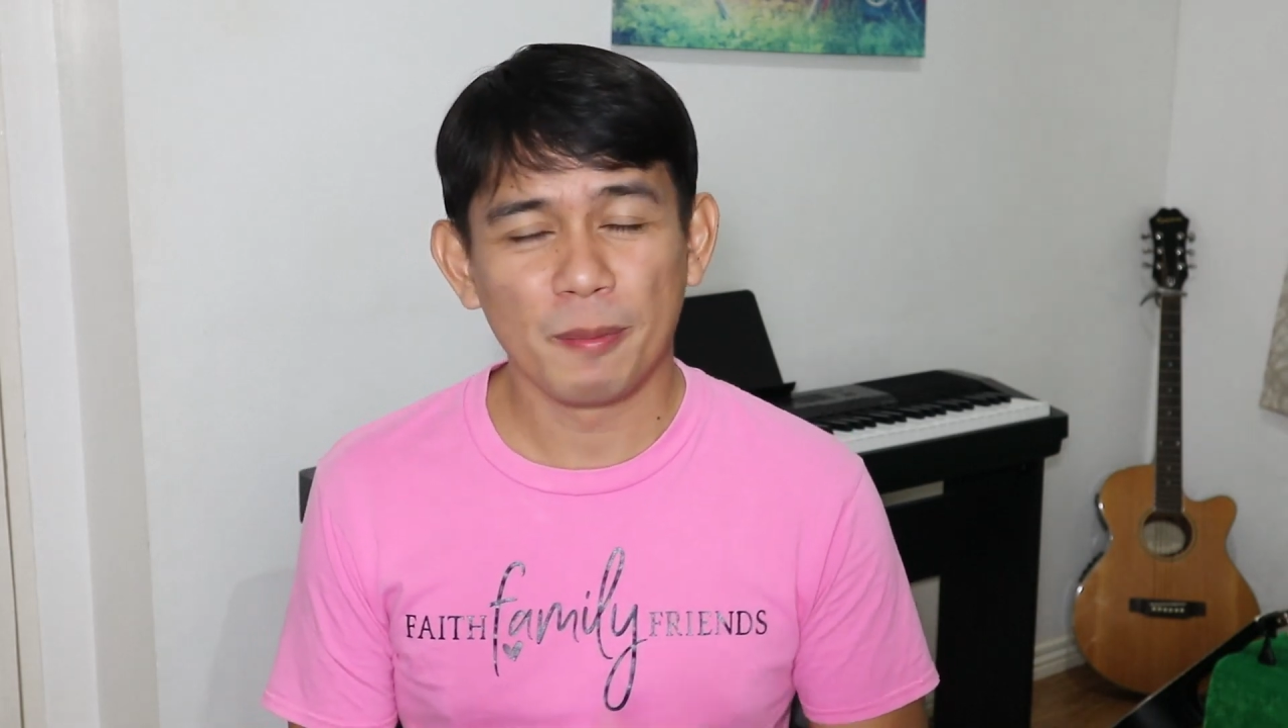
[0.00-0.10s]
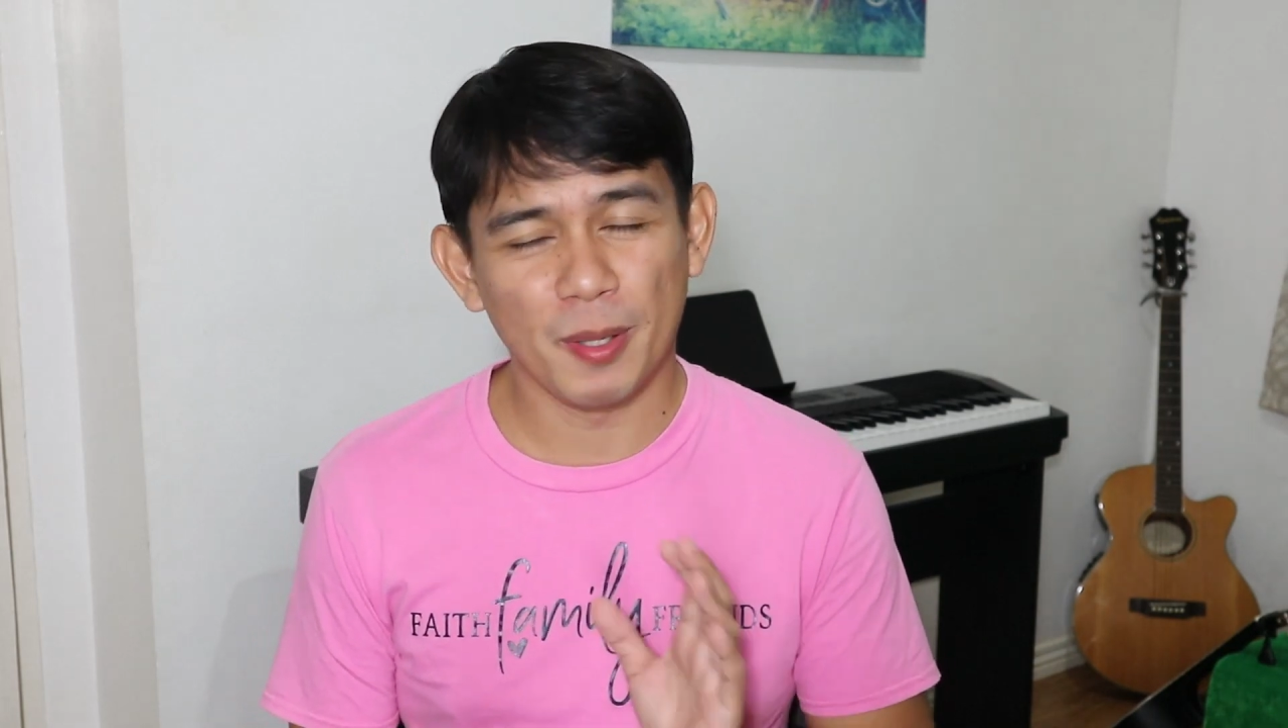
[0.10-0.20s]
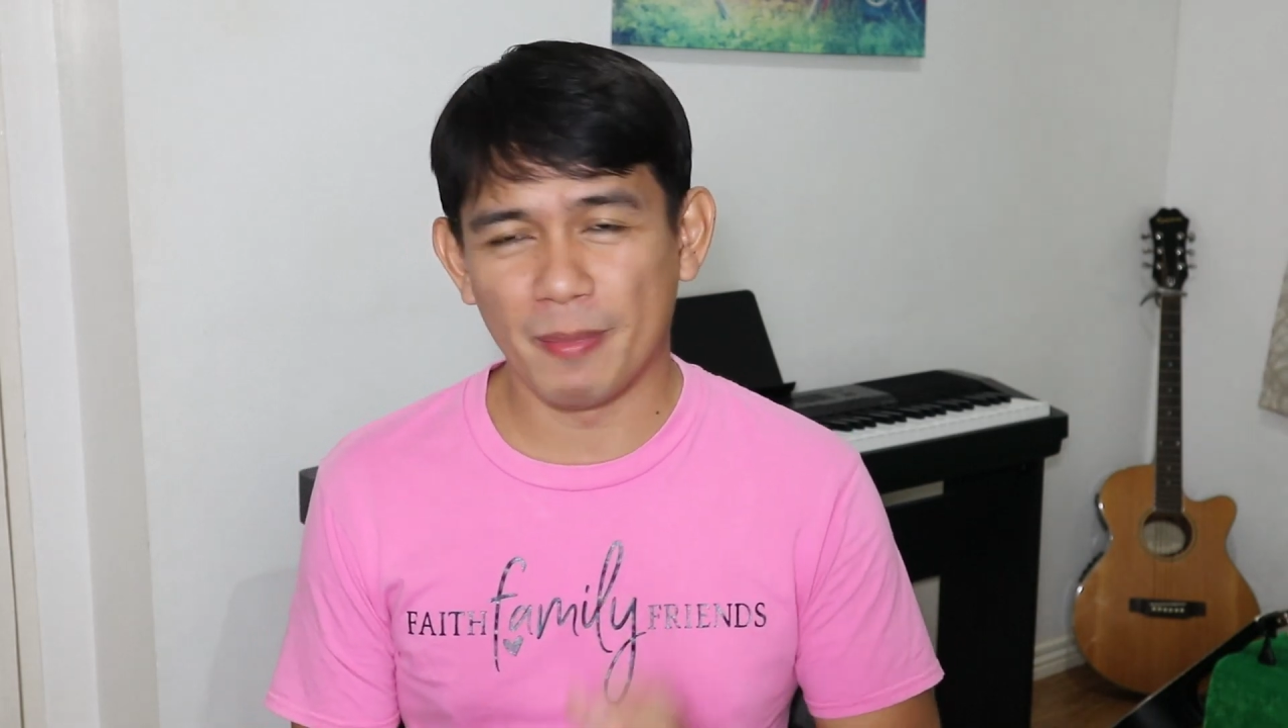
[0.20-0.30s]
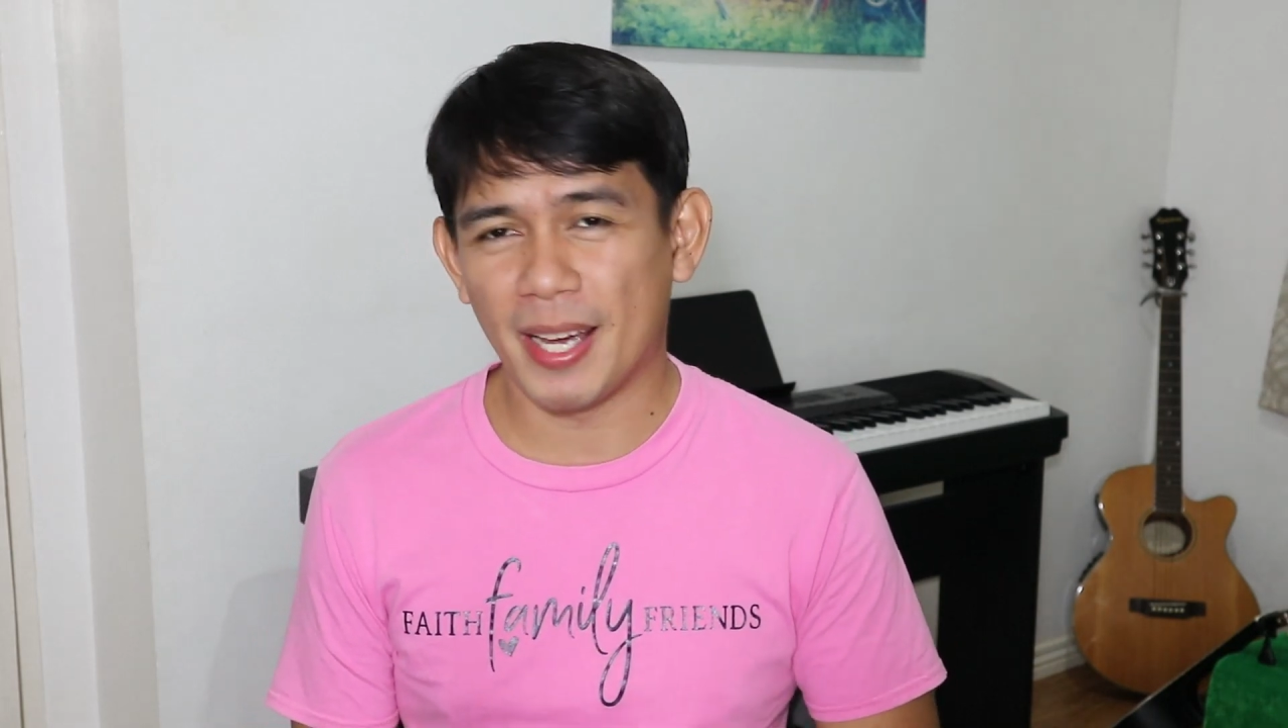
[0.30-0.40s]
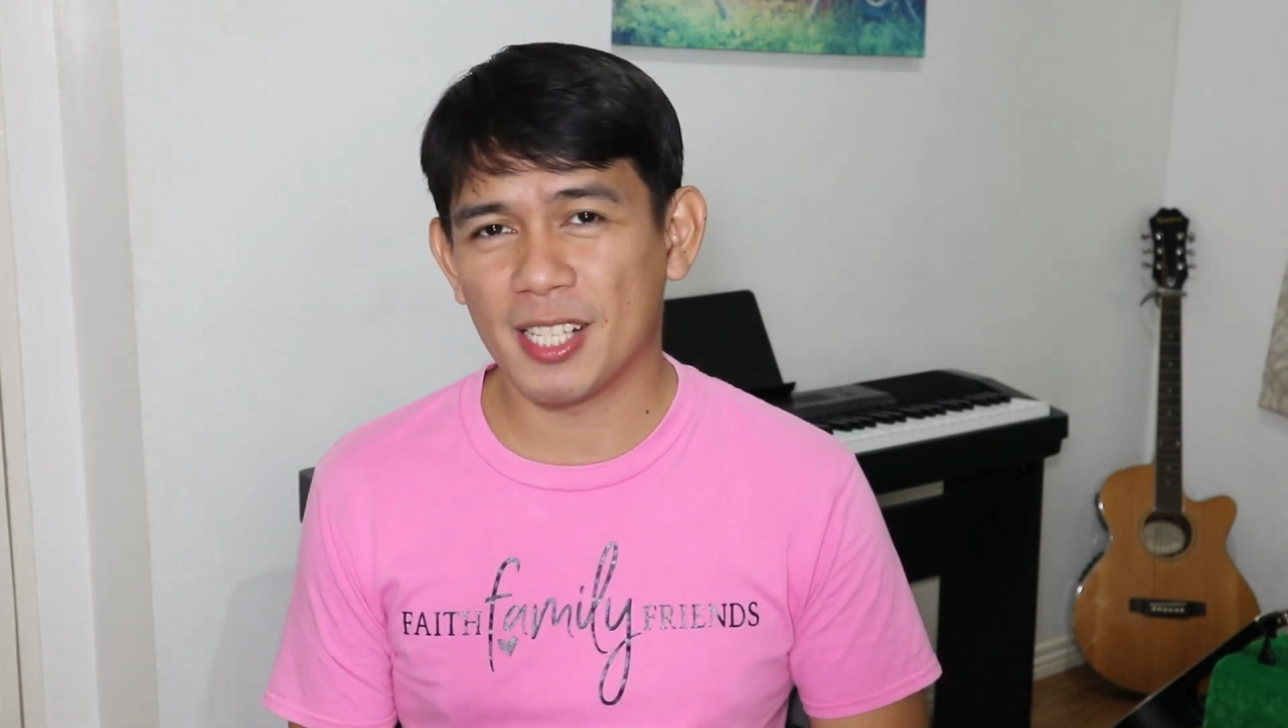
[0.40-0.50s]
from my